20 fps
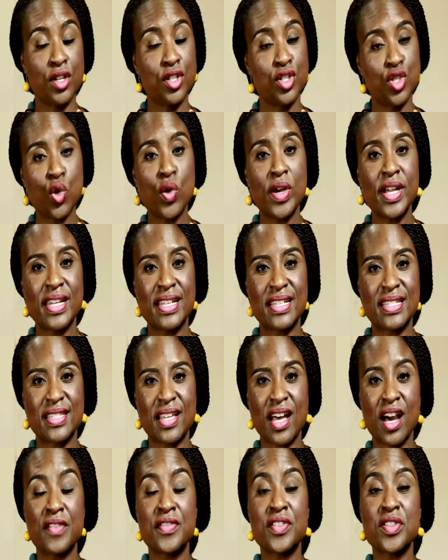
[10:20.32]
Join us
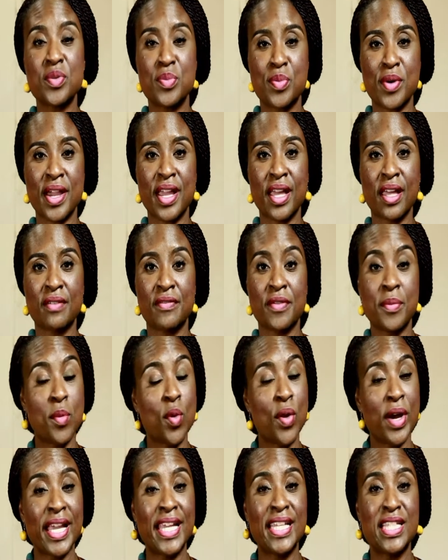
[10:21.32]
after the break for
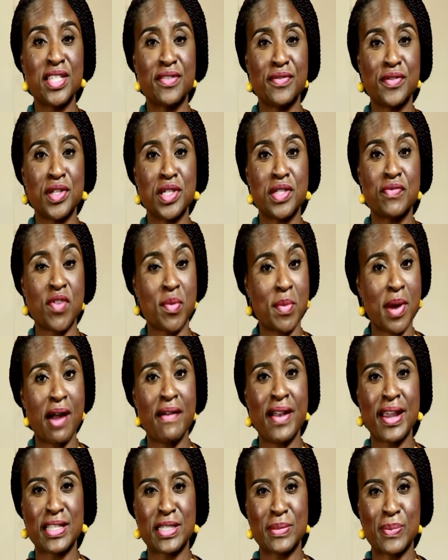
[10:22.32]
more interviews from our
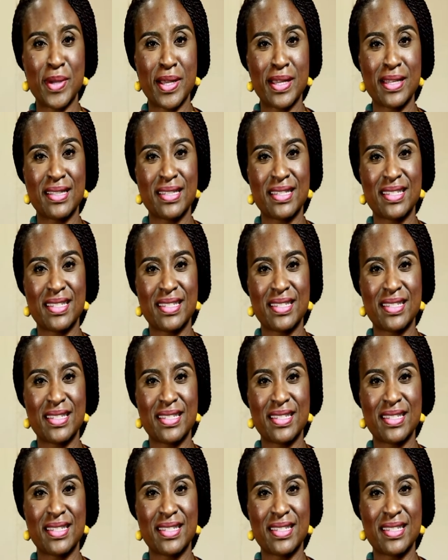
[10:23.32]
expert.